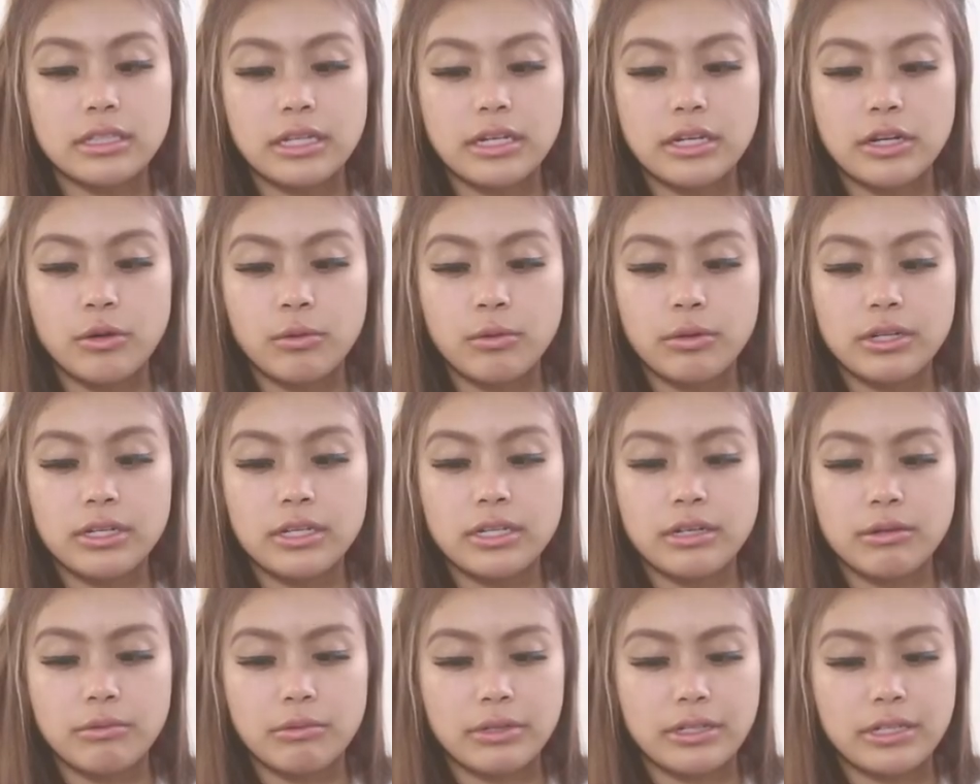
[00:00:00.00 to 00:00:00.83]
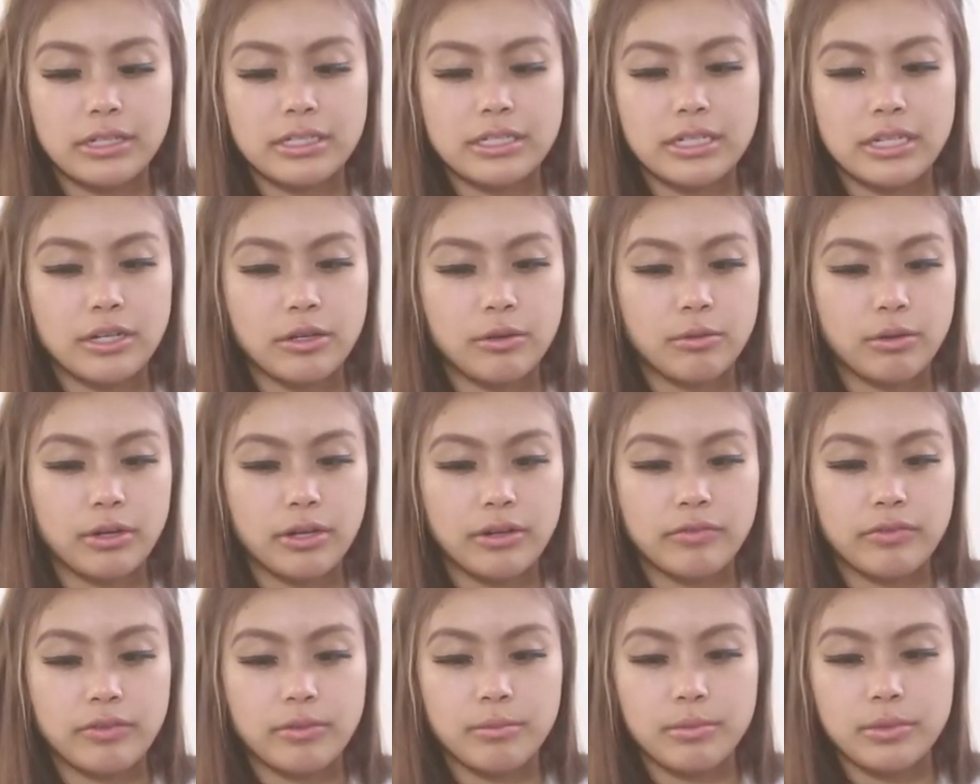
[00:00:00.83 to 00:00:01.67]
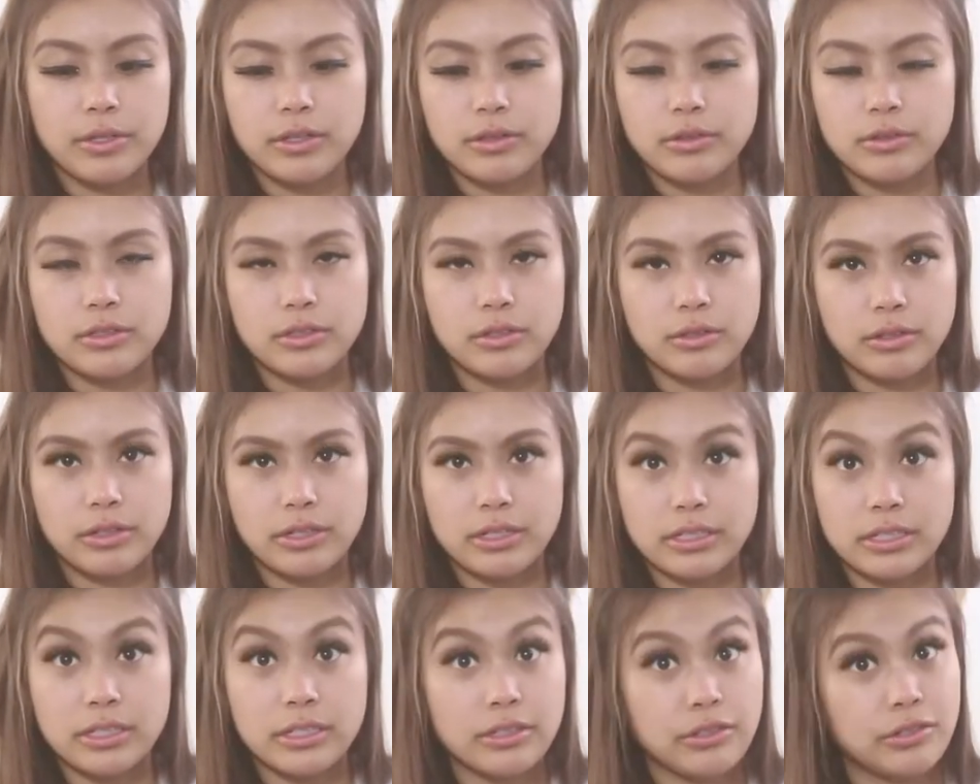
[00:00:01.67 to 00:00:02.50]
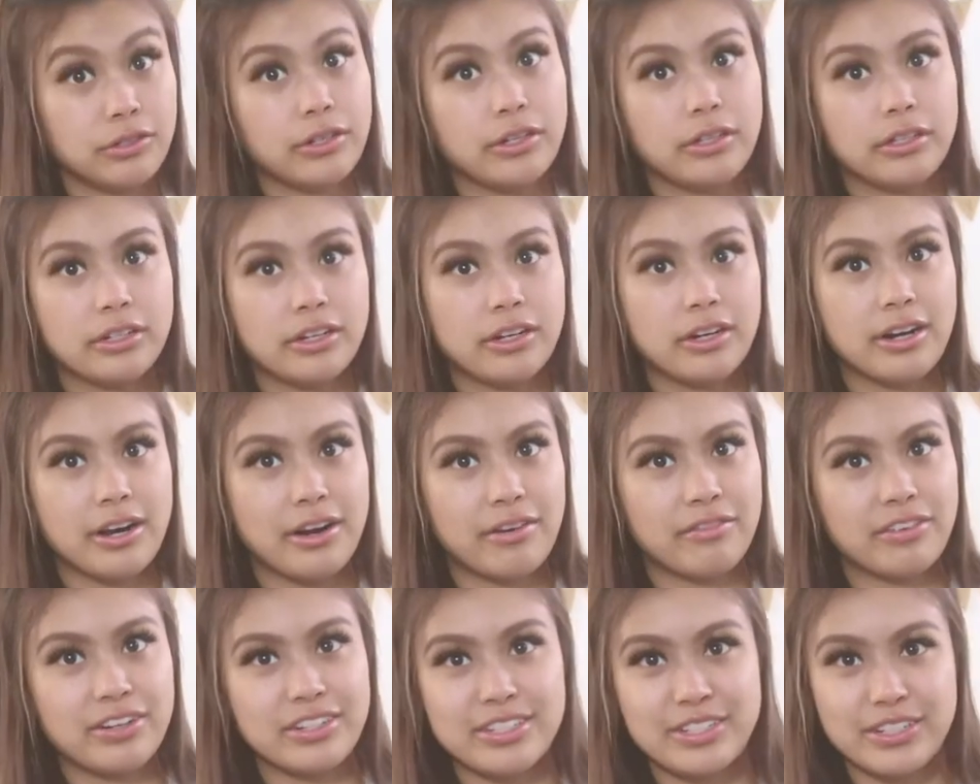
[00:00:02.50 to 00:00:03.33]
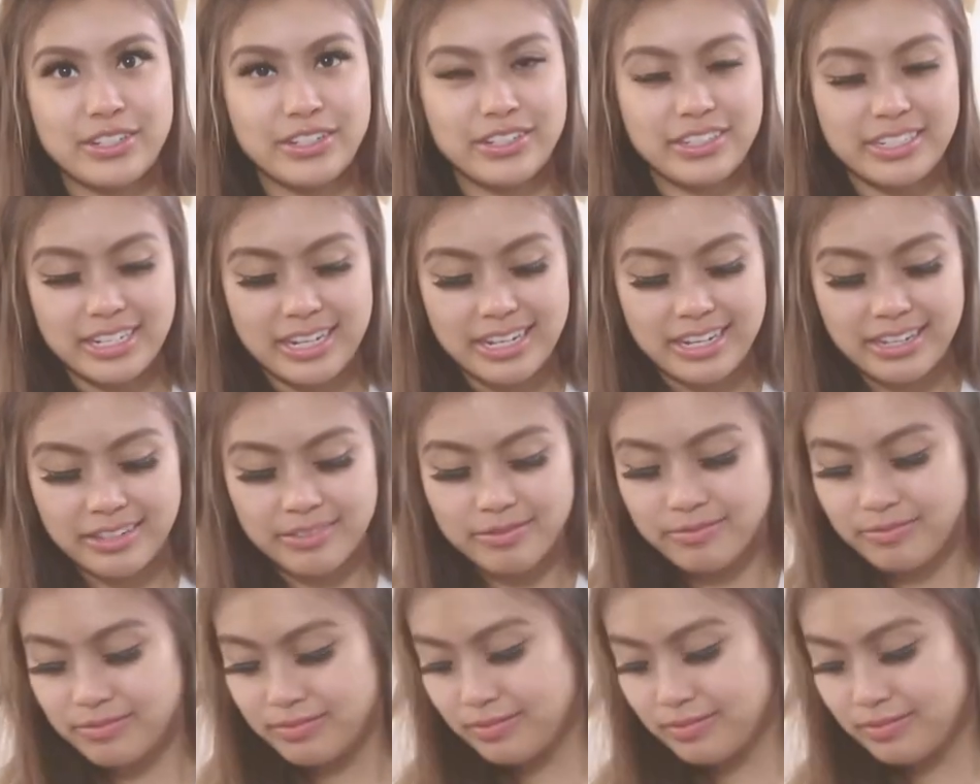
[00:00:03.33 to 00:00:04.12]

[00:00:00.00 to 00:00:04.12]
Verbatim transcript: that no one can really take away from you, so continue to learn every single day.